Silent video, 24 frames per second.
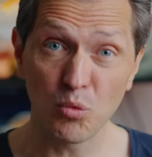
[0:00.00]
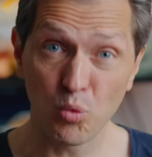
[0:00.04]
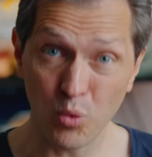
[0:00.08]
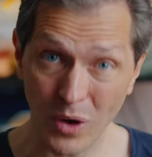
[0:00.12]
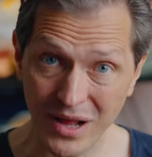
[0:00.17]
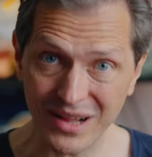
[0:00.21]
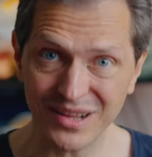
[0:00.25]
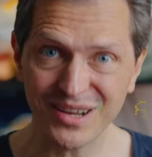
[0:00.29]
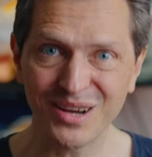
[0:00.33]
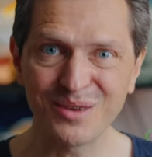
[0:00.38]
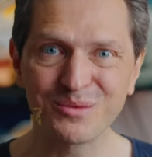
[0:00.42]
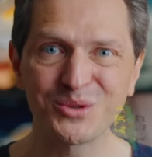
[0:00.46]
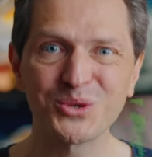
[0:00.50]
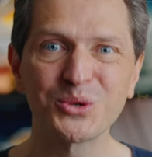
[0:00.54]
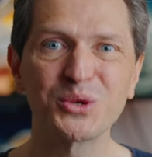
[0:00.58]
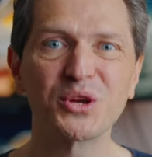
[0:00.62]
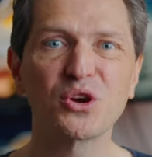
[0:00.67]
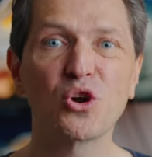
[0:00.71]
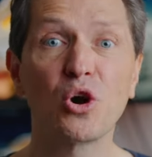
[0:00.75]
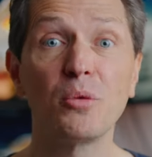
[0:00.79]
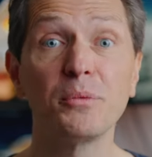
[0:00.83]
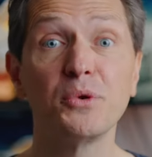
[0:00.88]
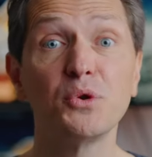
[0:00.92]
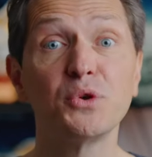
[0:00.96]
welcome to the
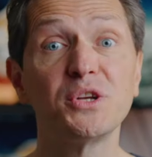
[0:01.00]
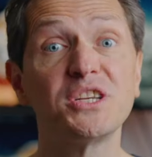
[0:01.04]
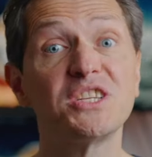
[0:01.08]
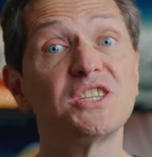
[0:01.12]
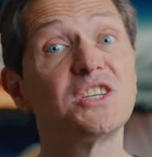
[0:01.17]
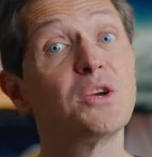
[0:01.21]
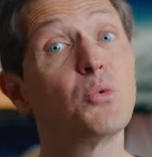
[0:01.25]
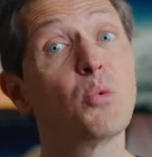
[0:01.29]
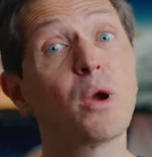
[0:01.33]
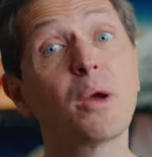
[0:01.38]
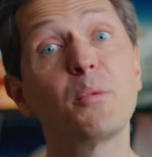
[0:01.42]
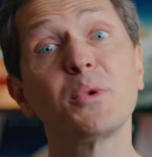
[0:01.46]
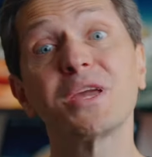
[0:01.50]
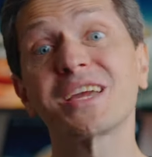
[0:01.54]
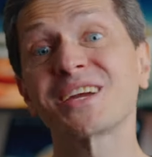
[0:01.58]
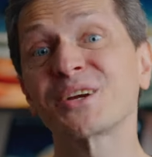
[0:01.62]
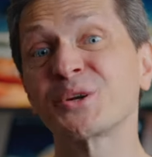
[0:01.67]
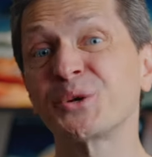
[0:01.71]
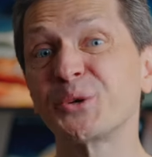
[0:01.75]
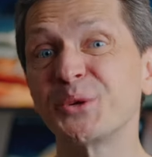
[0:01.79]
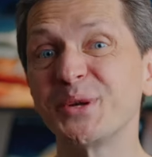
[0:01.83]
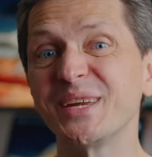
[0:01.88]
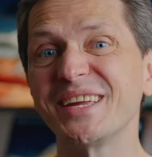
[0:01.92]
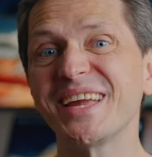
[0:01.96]
community where we
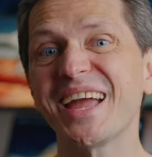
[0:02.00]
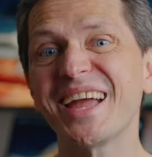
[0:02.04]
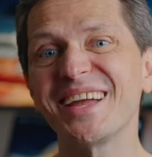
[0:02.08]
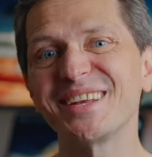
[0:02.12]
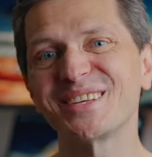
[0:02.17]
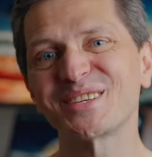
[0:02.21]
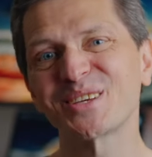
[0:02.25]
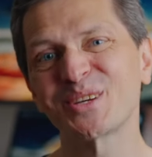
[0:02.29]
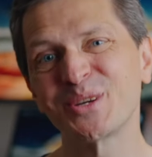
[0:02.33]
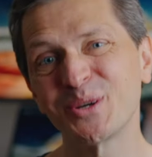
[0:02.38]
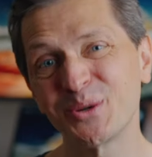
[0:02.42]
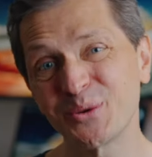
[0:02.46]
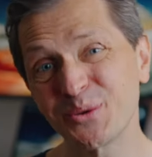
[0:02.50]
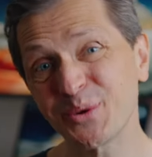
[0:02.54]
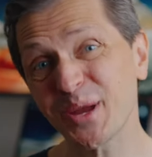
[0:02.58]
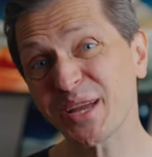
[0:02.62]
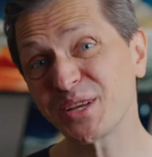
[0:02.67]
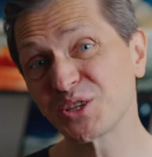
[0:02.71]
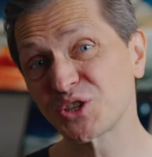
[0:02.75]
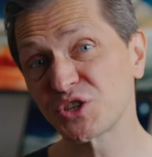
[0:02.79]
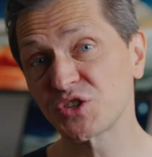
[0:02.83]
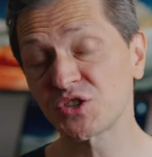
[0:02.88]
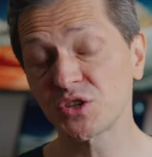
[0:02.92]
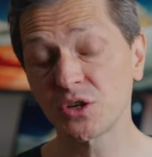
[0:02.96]
create
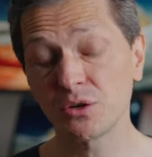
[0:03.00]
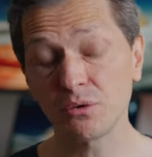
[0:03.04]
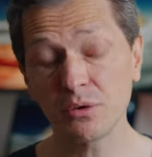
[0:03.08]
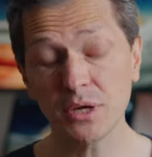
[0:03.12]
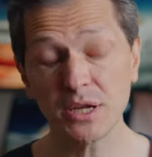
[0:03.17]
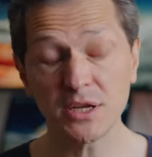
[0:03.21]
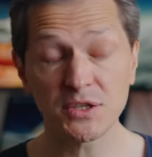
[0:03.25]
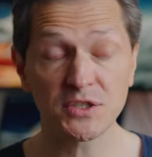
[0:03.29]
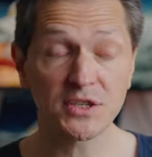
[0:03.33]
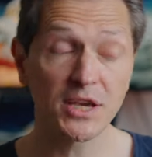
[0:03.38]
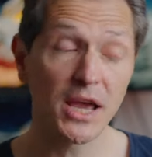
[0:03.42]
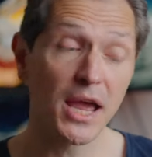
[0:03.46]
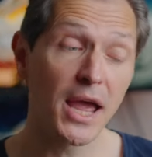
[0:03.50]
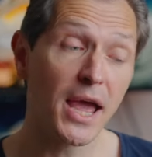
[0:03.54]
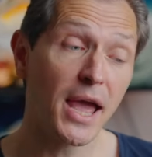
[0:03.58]
courageous careers.